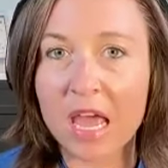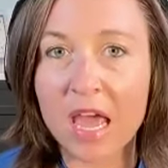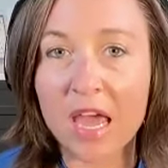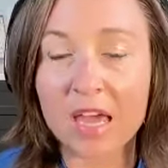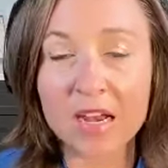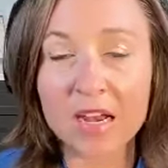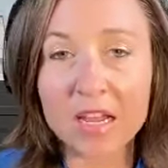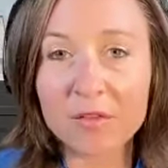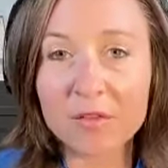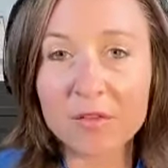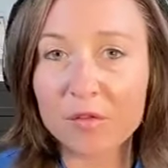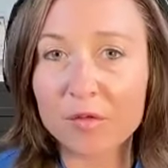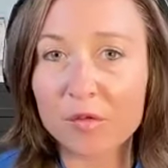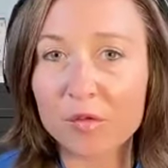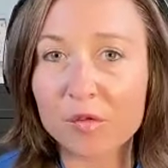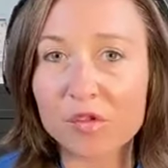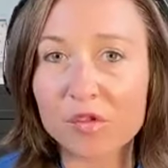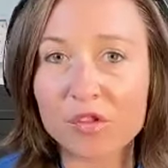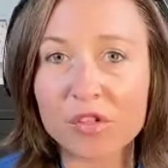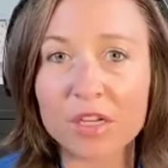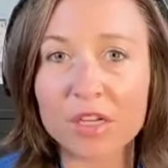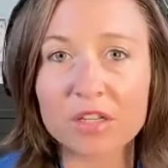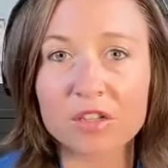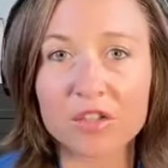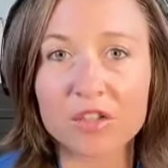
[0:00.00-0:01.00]
And I have a few
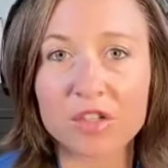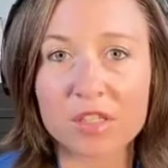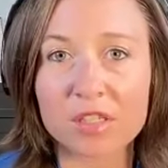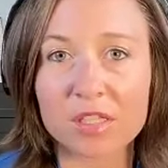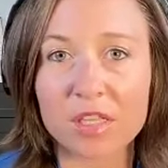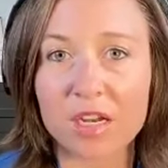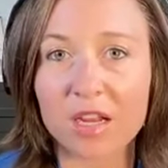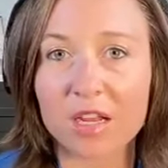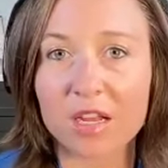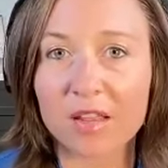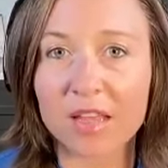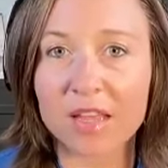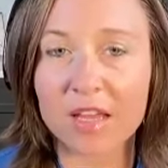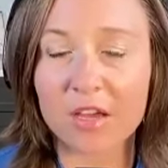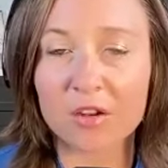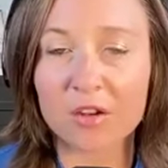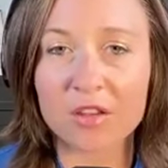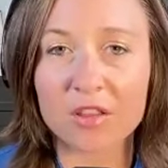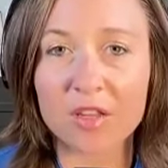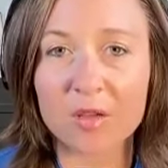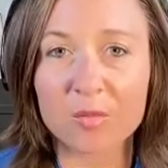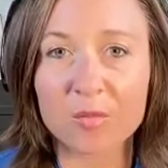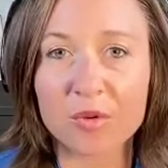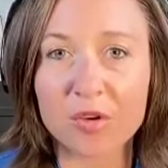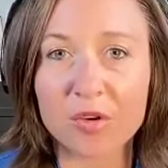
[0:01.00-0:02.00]
strategies that I lay out
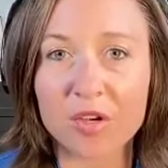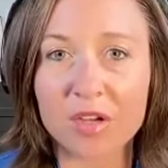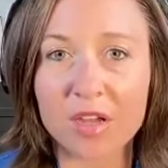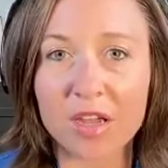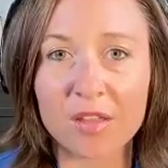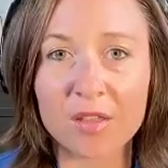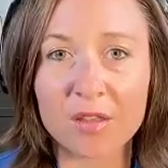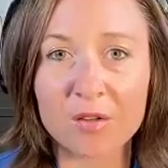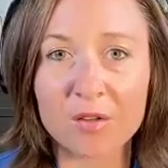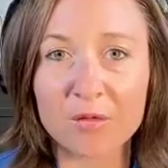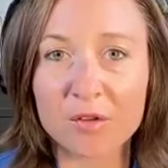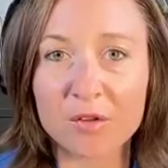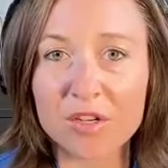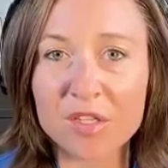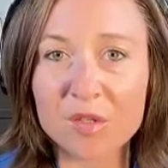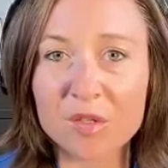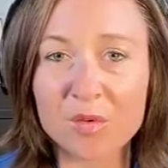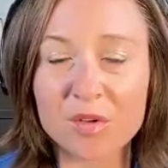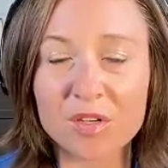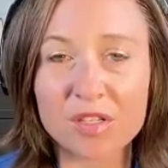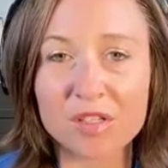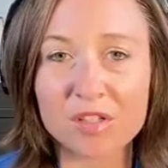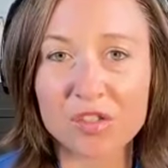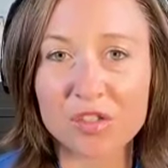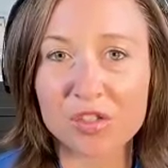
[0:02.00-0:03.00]
in the book. And the first
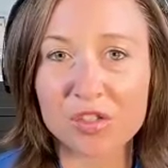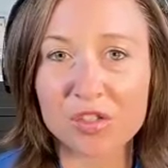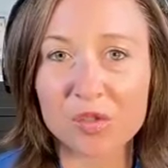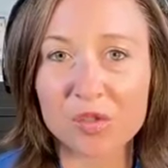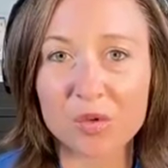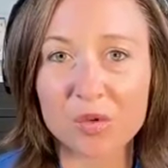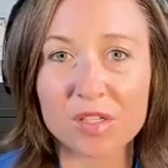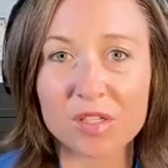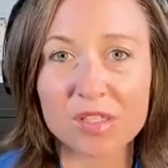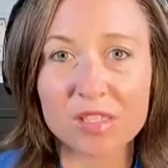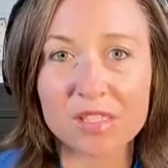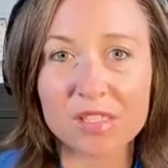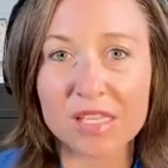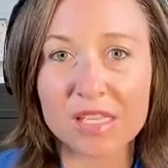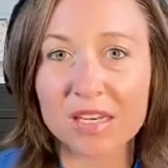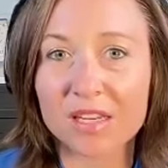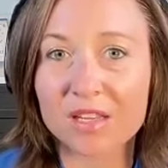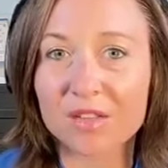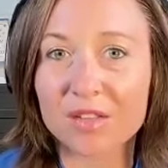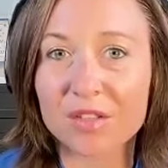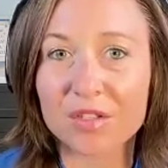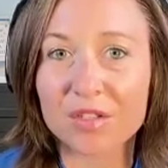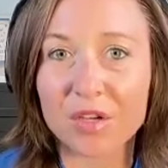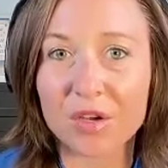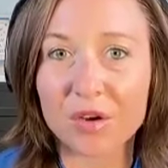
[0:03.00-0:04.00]
one is just sort of
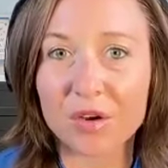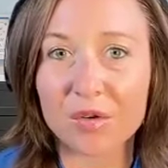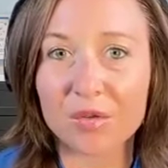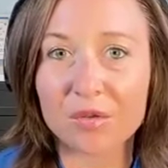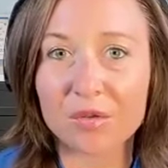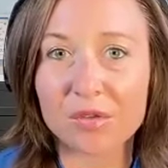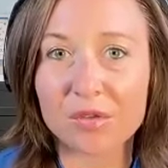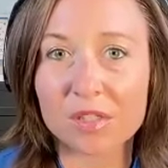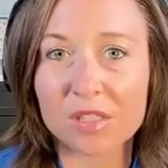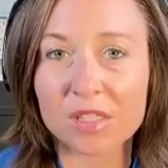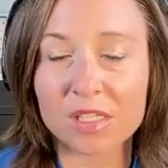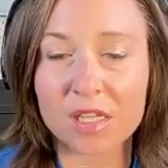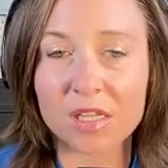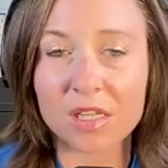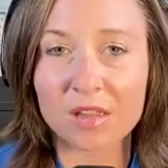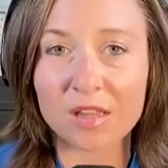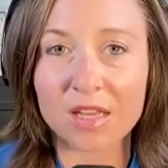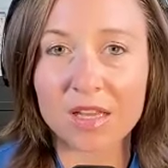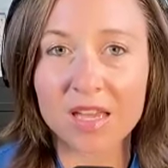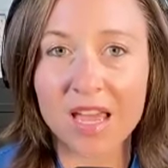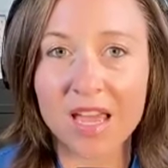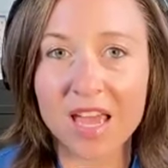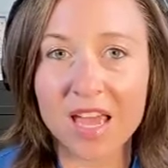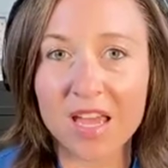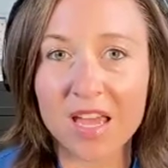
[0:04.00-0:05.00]
setting the tone, saying,
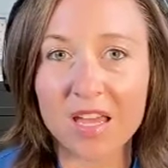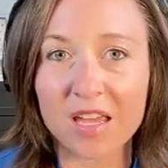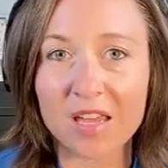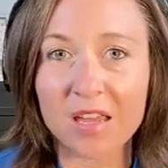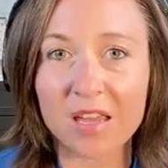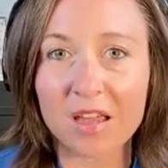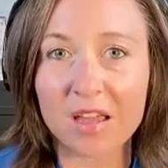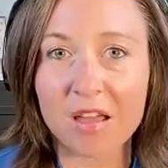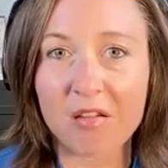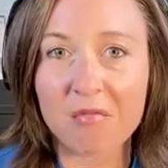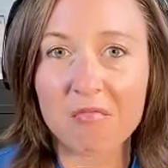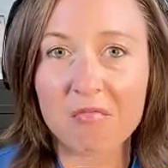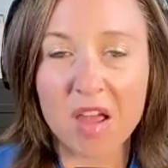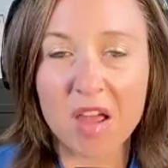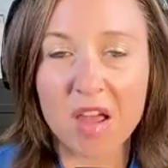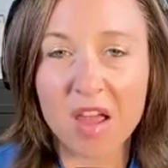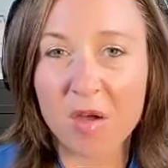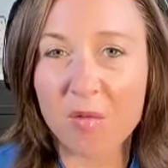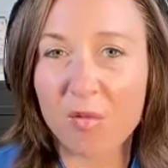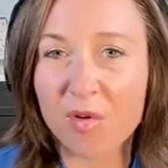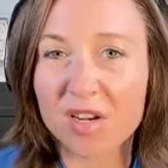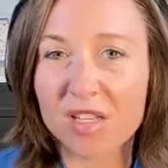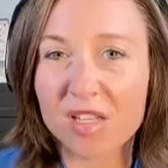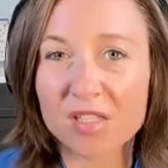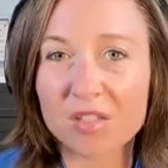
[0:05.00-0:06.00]
like, hey, I
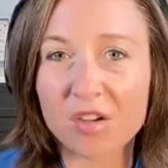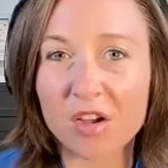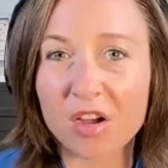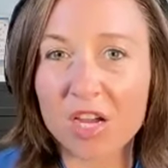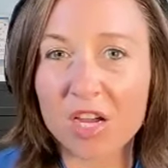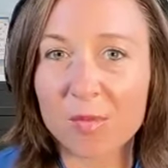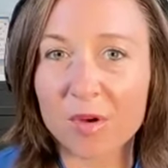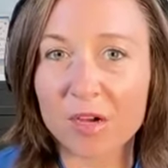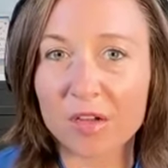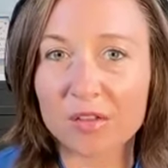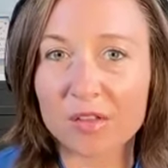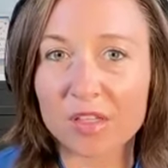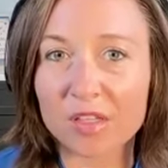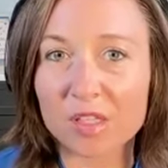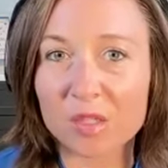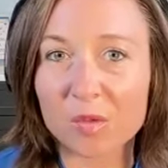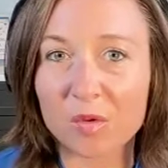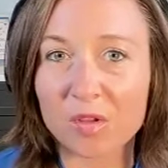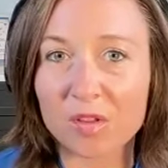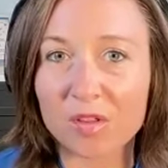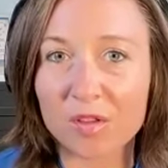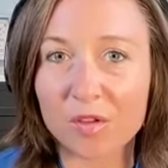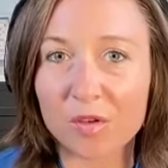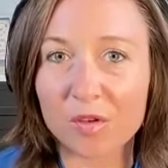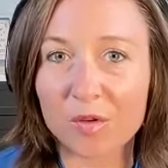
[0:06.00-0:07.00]
want to talk about this
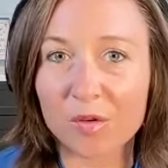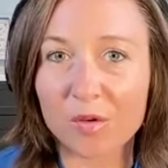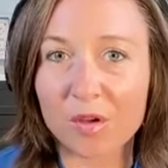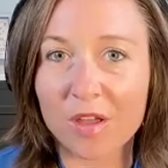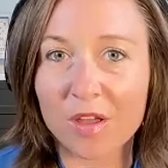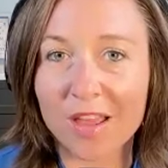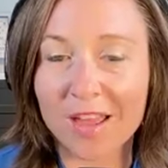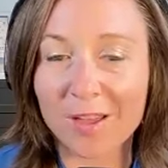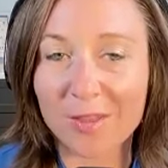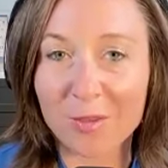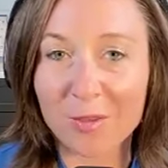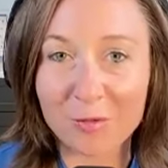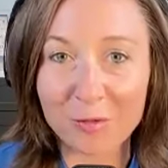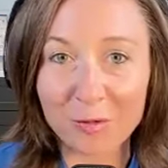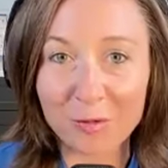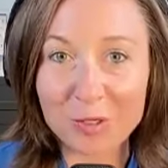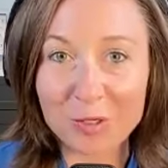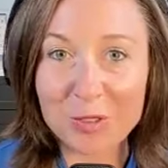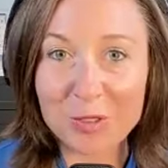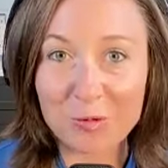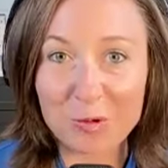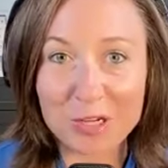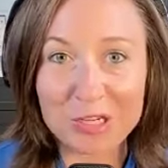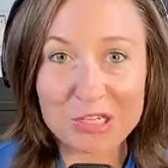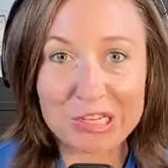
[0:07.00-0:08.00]
with you. And the
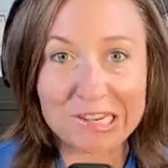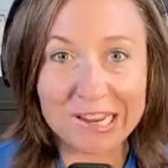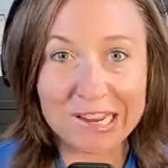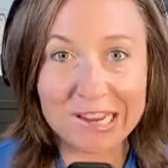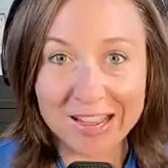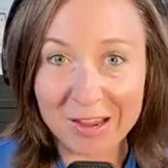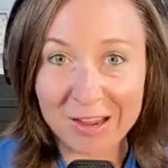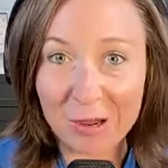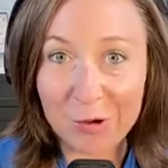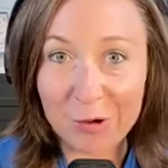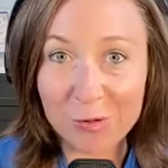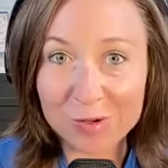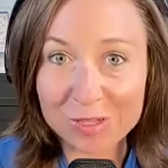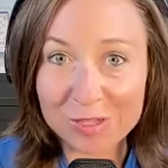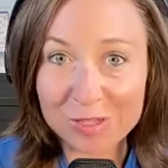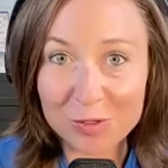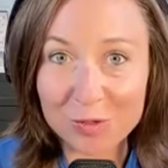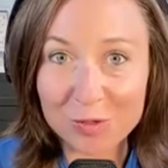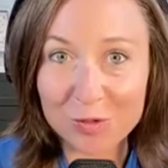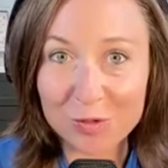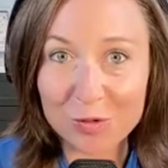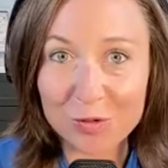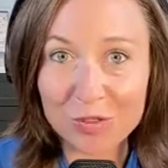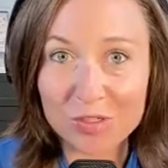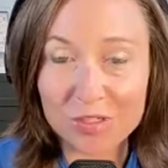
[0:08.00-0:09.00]
first question I always
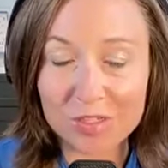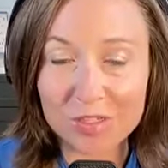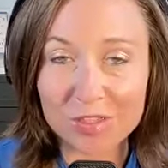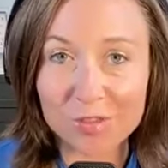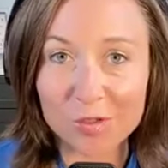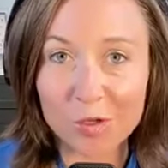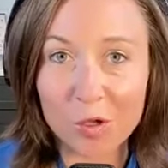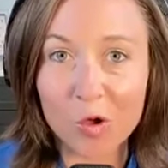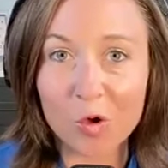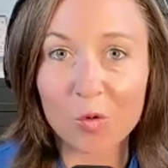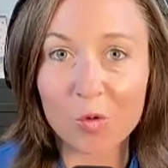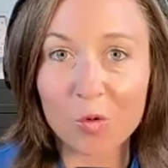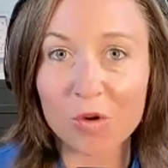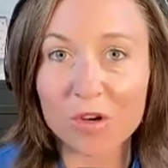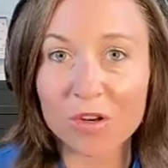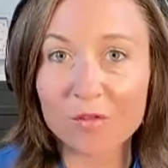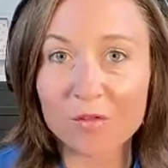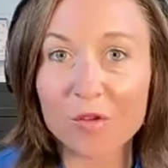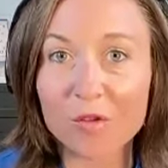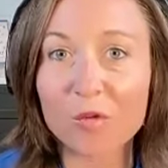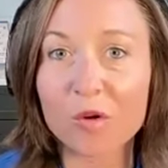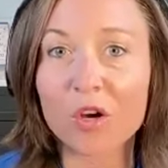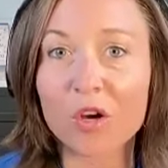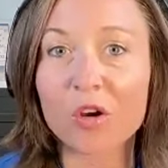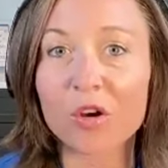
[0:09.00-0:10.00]
use is, what have
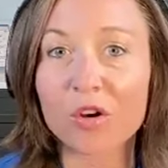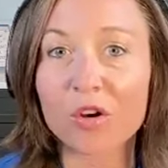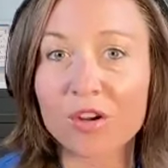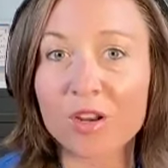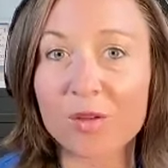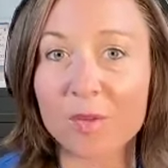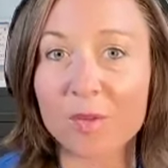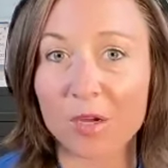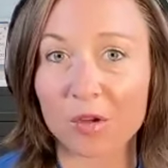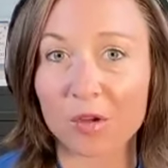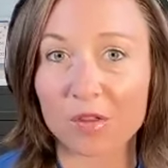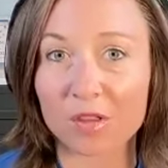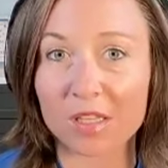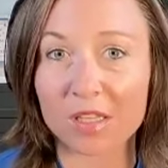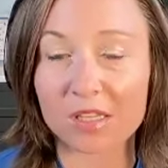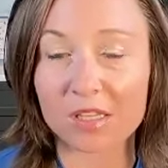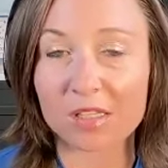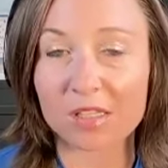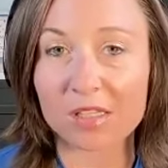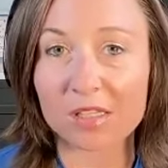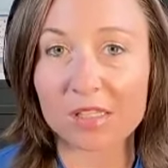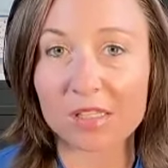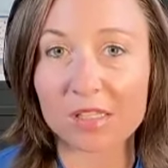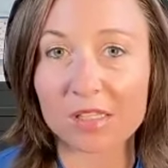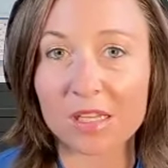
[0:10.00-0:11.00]
you heard about
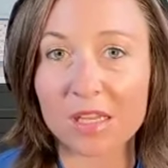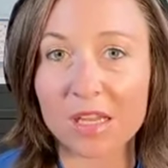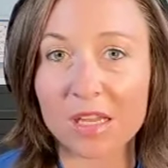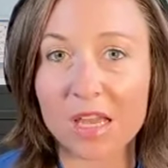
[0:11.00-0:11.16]
this?